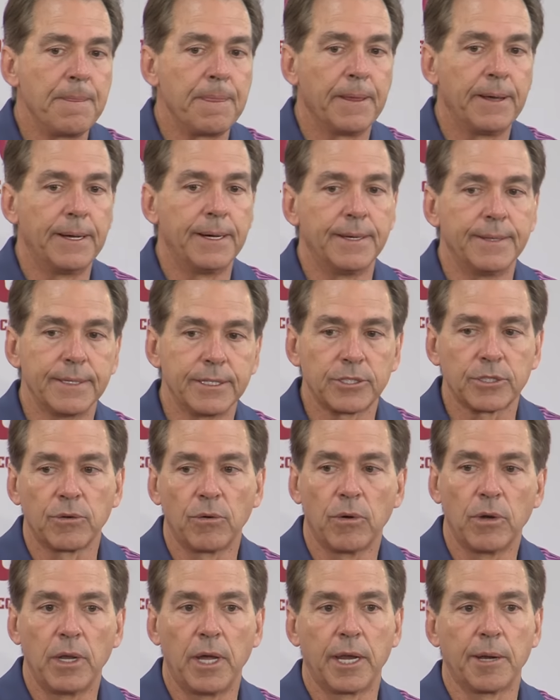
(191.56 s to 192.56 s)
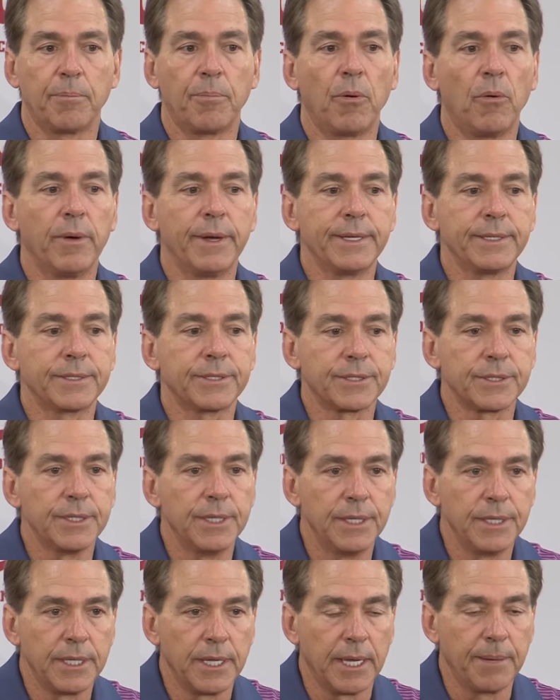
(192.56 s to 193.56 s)
They score a lot of points.
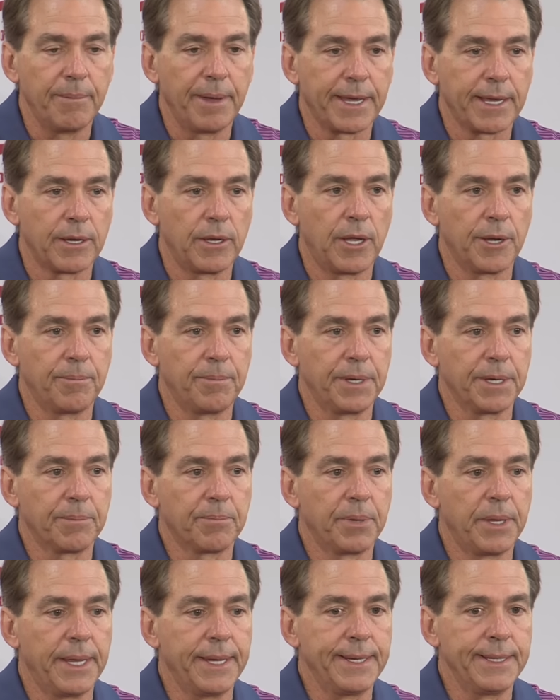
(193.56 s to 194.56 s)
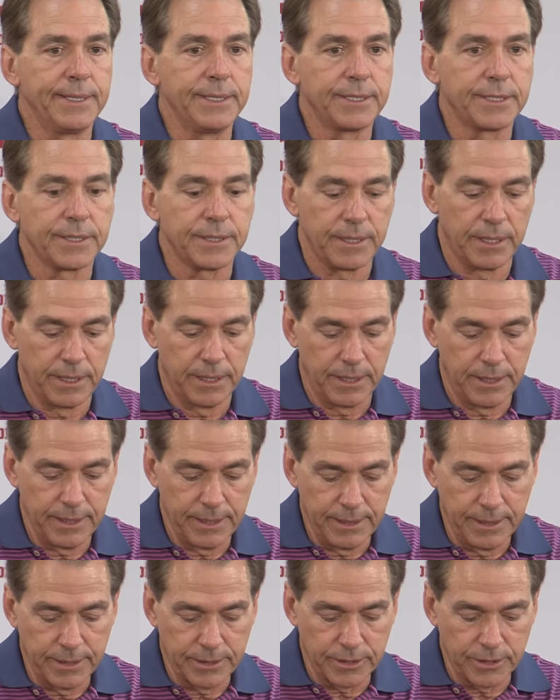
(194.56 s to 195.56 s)
They make a lot of big plays.
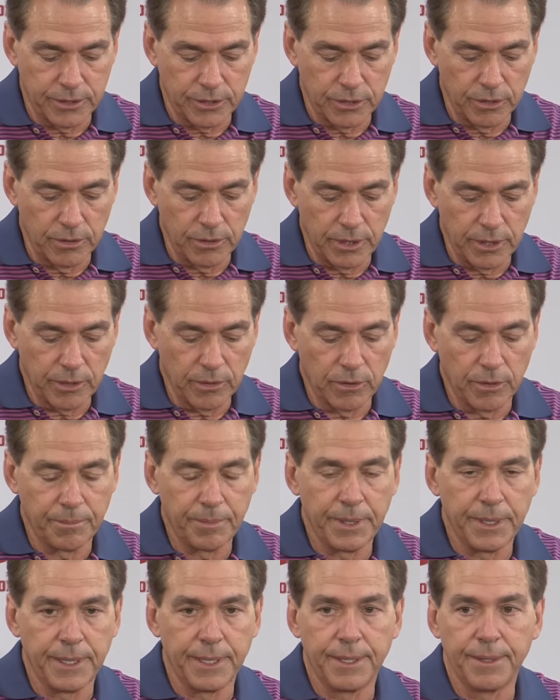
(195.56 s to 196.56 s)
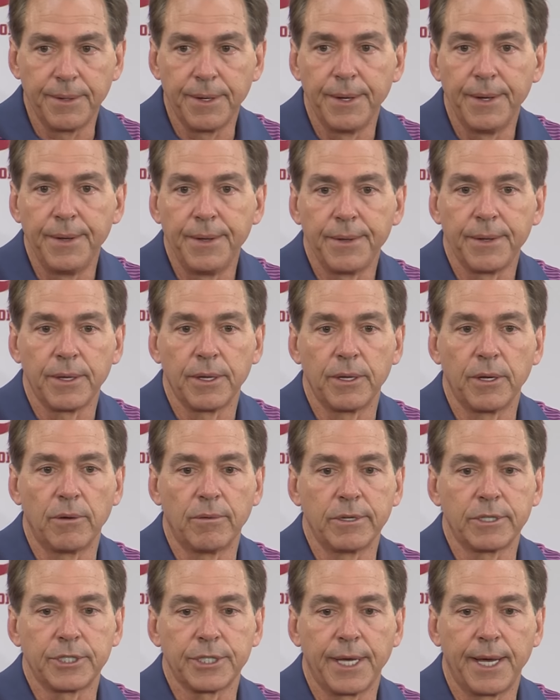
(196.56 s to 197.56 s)
And this is certainly going to be, you
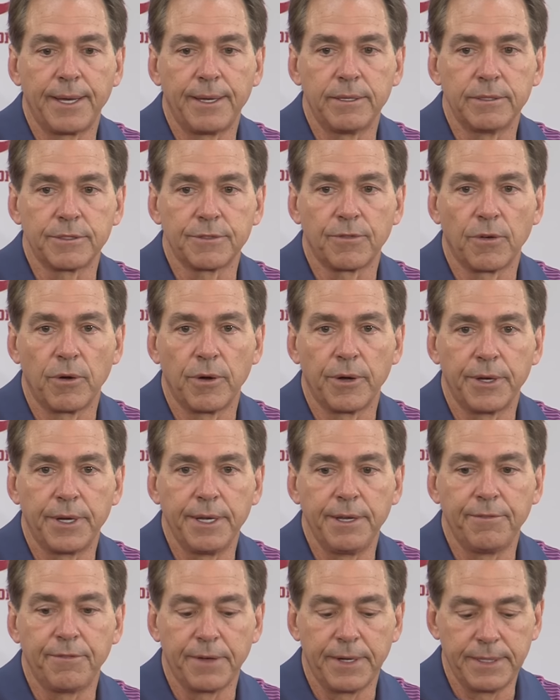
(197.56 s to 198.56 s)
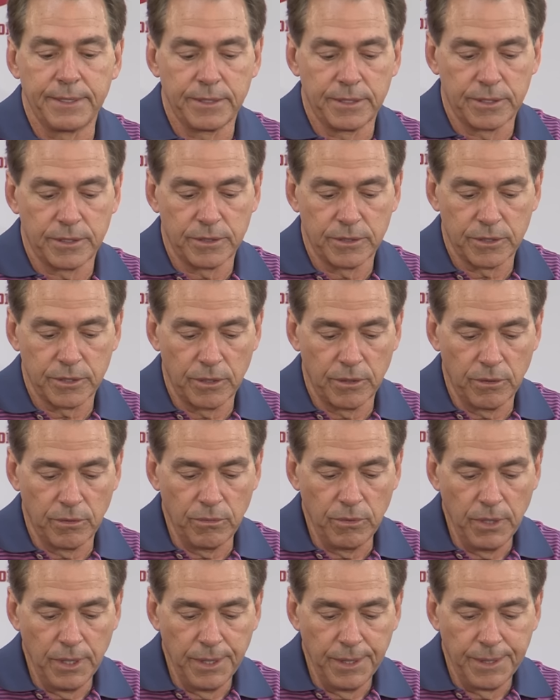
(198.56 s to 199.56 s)
know, a challenge for our defense.
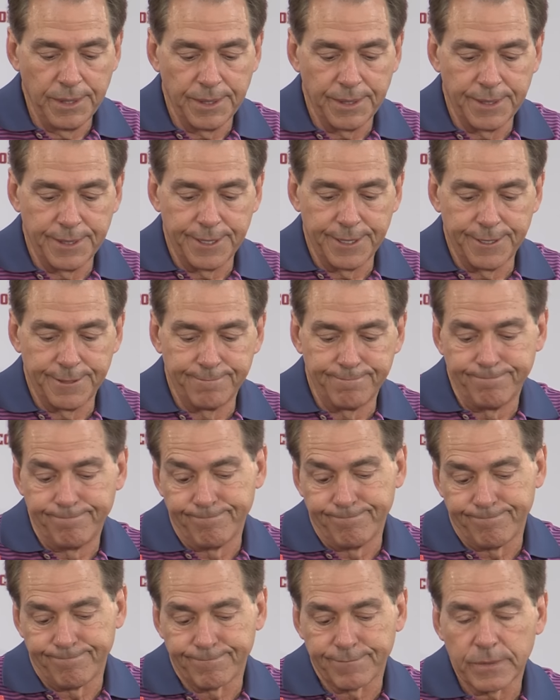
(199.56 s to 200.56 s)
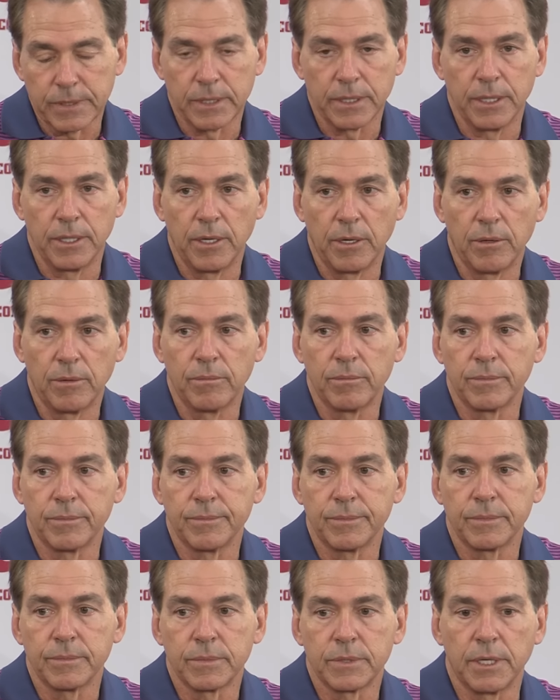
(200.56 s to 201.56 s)
So, you know,
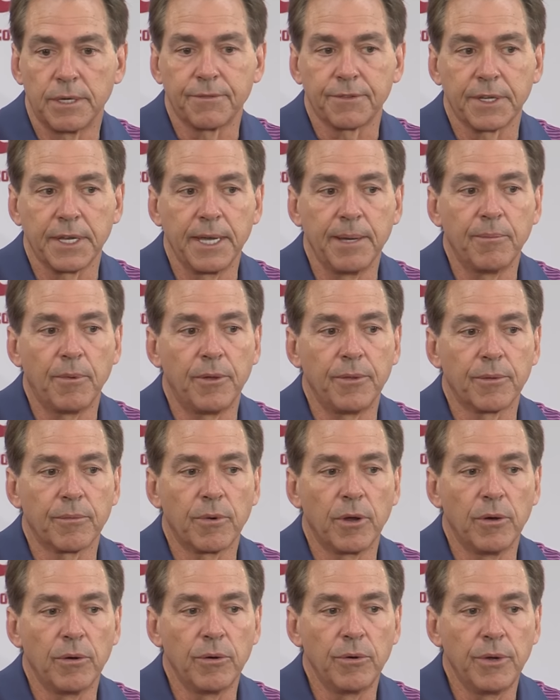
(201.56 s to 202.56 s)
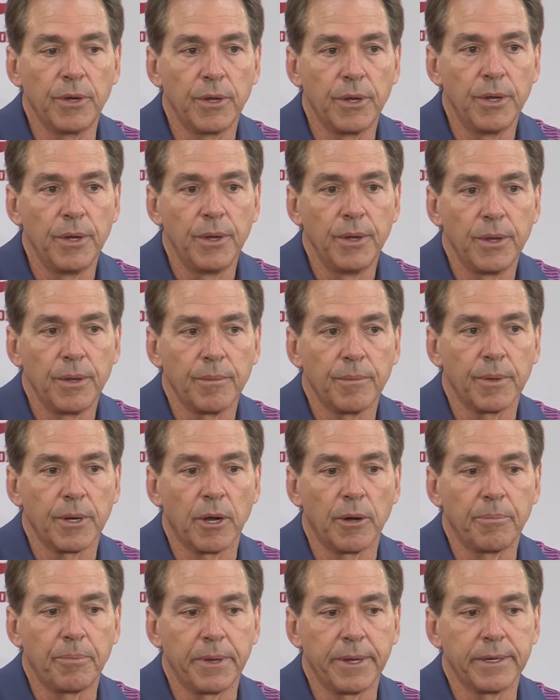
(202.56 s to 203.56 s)
tough game on the road, but
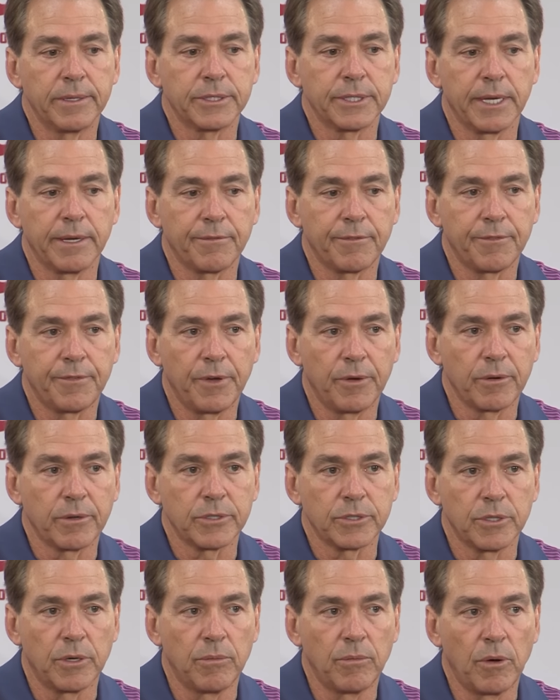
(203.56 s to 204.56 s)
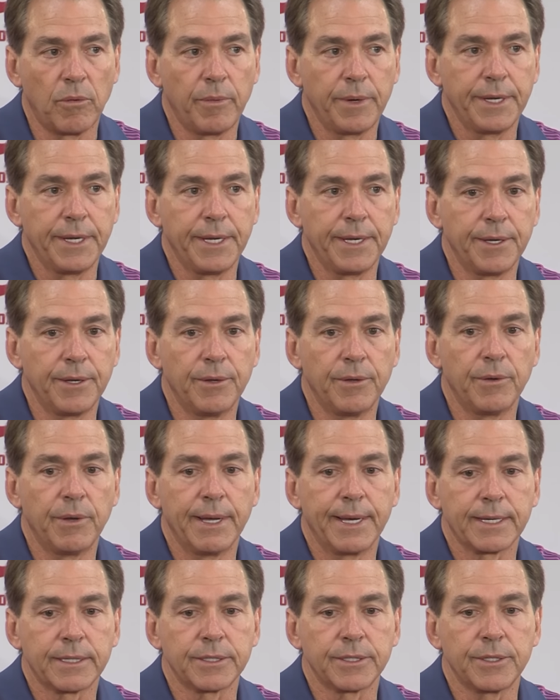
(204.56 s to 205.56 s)
our players have to focus on what we need to do to
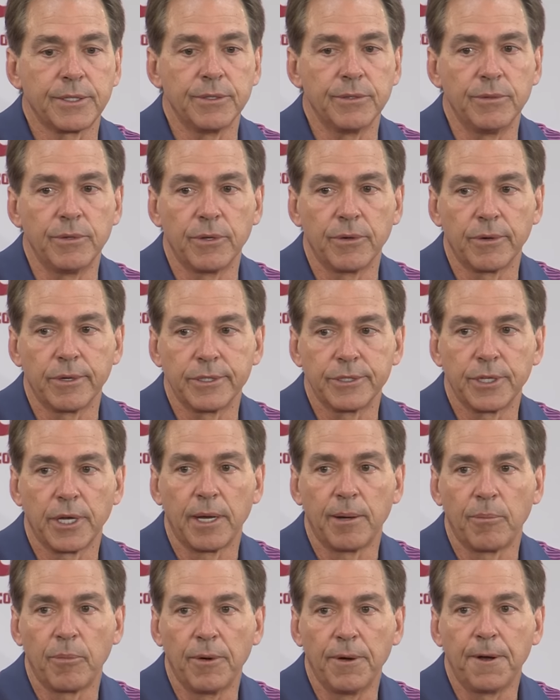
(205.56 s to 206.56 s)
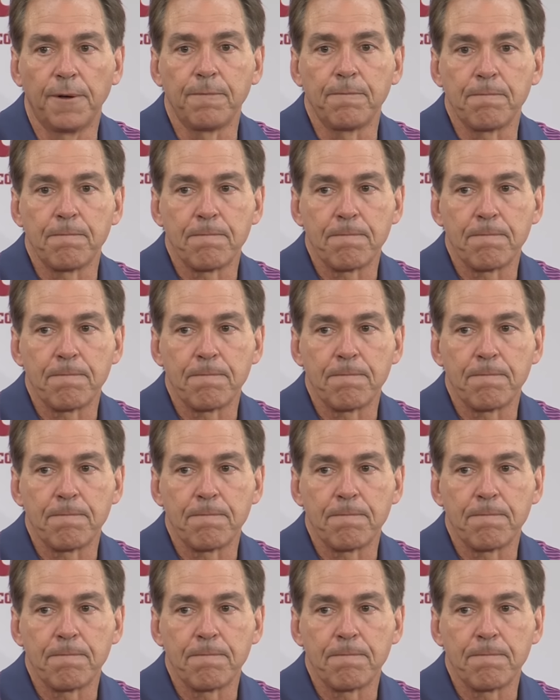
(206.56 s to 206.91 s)
execute and do our job well.